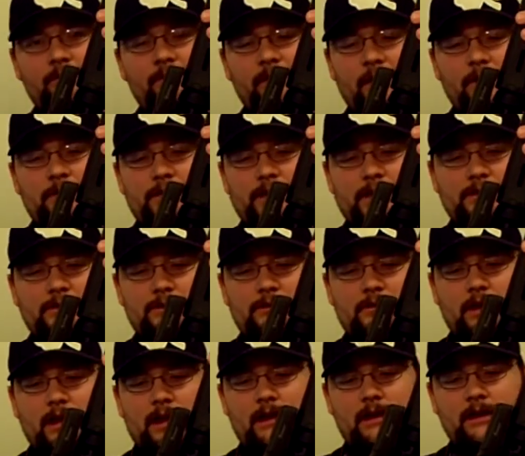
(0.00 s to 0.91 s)
EOTechs are
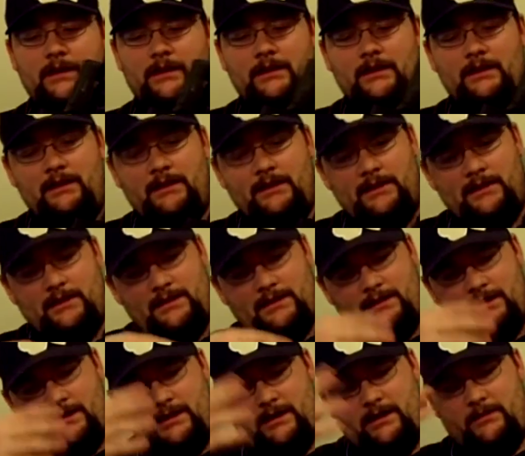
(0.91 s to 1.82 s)
great.
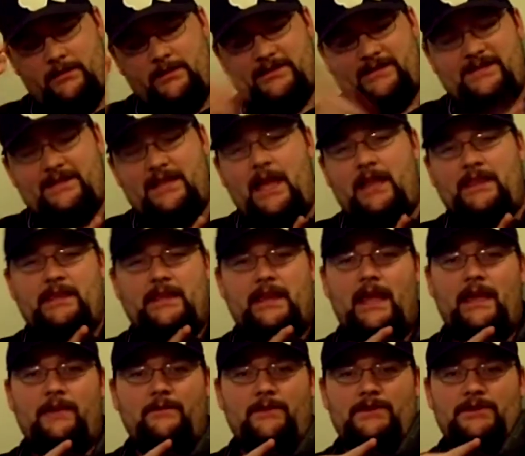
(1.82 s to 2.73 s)
This is not the
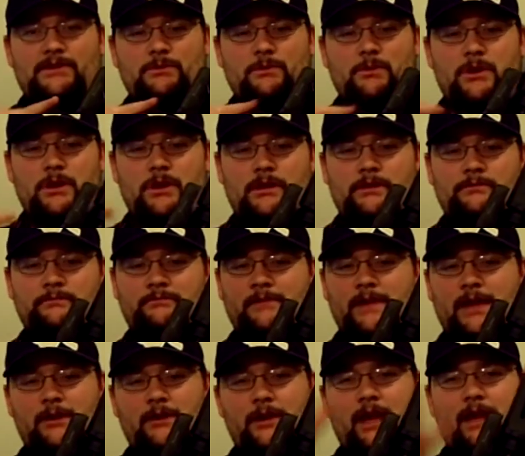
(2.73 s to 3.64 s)
night vision one.
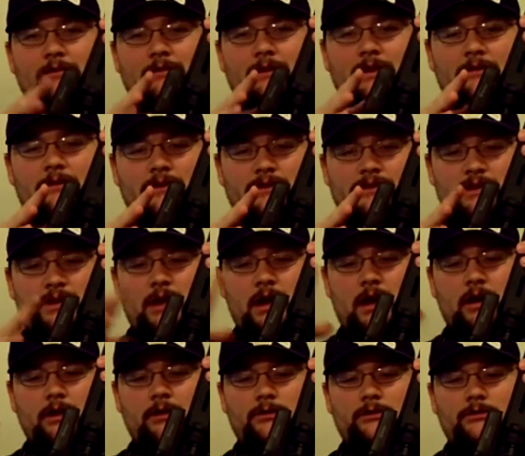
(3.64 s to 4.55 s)
I don't have night vision
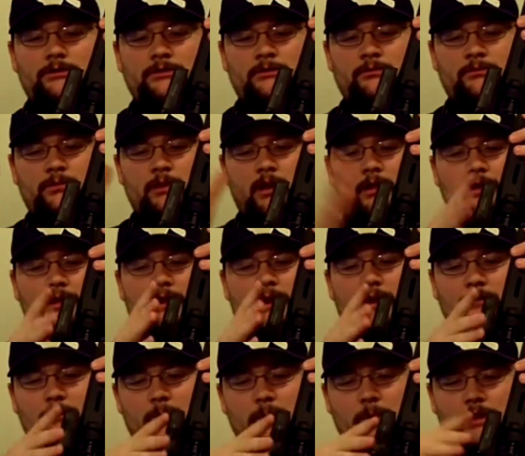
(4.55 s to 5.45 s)
goggles. Probably
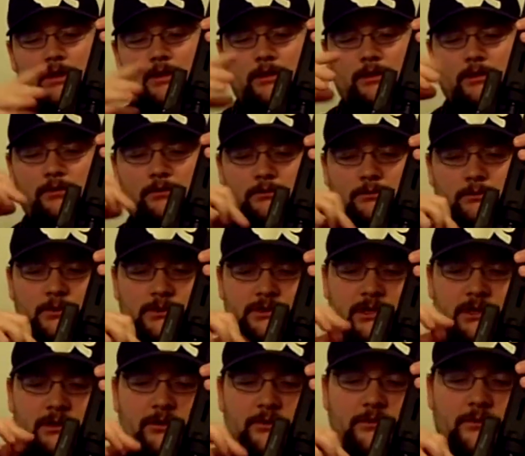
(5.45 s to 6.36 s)
never will. Wish
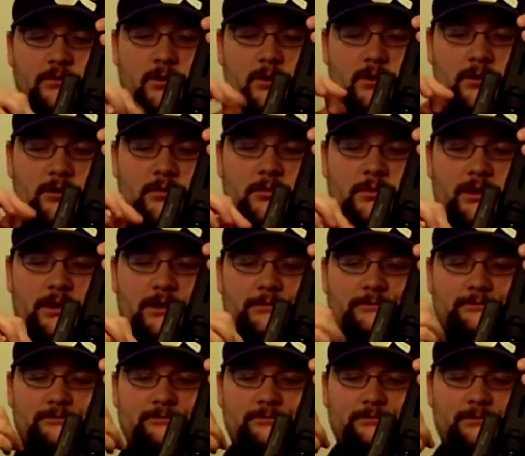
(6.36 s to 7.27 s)
I could afford them,
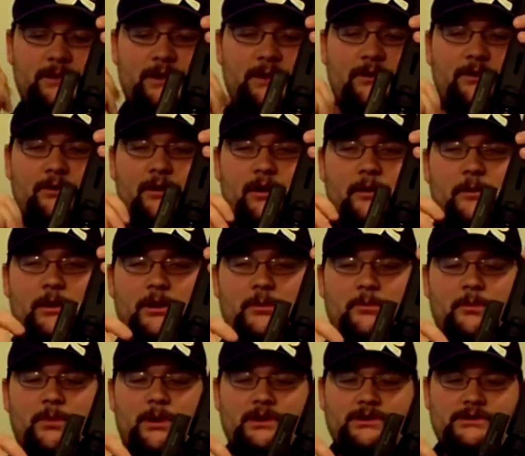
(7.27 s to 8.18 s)
but I'm on a
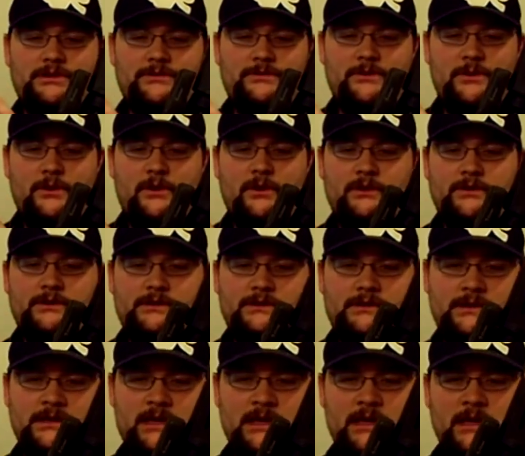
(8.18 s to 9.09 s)
budget, of course.